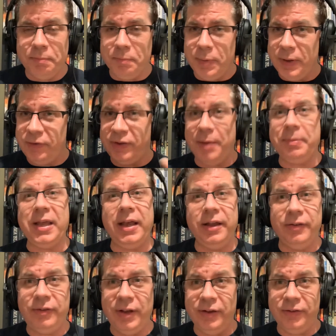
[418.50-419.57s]
something
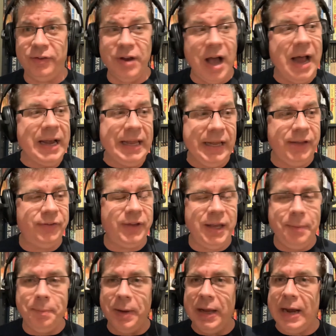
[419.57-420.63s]
is not
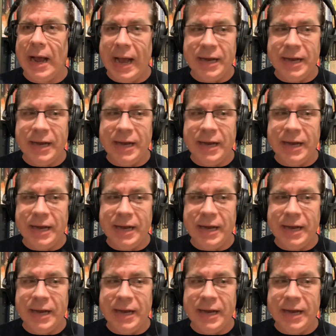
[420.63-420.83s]
easy, but I